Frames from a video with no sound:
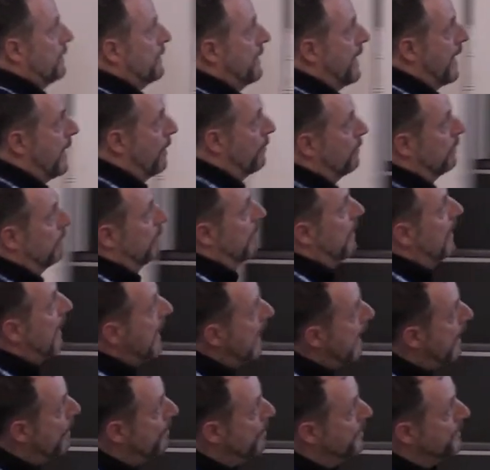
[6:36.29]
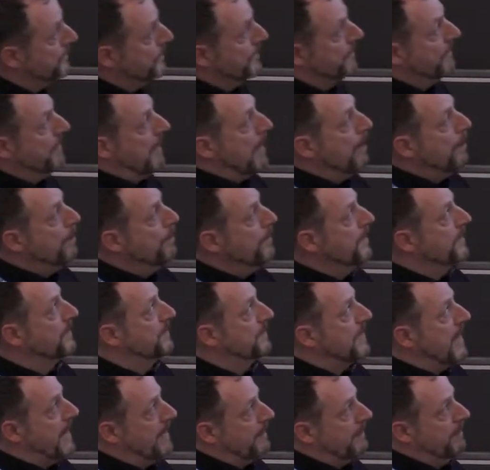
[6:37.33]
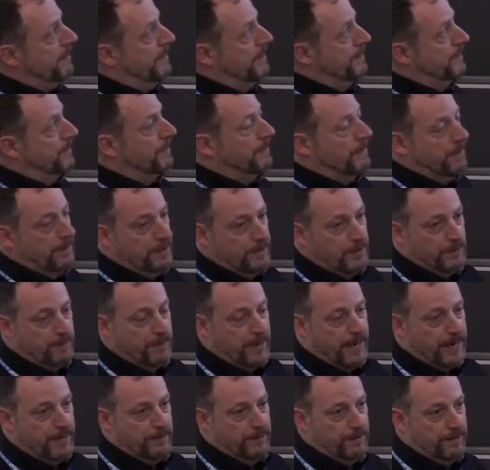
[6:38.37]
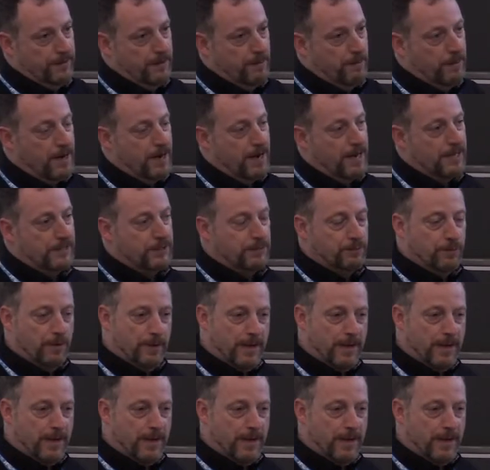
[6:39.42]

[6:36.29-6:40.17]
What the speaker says: Now, how exactly is it going to depend on the past?